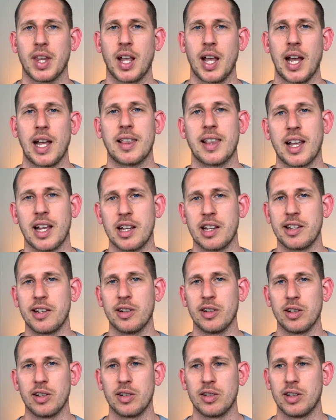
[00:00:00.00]
And then
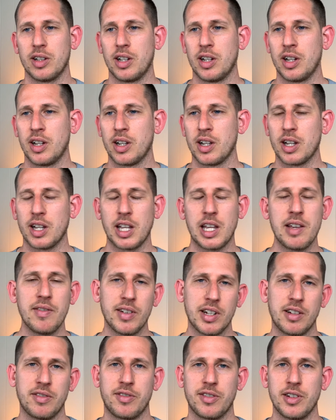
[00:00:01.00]
you'll, even
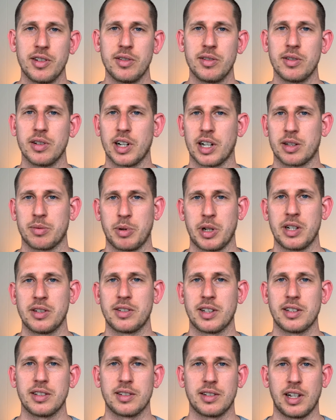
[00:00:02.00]
if you experience
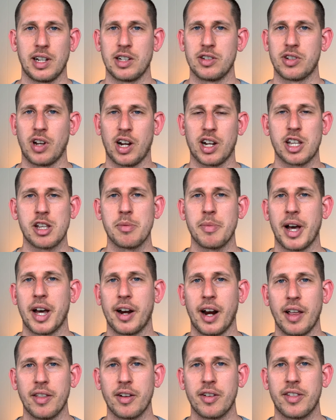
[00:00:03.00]
this in talking about
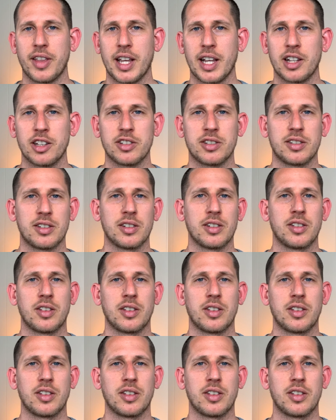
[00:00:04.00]
other things,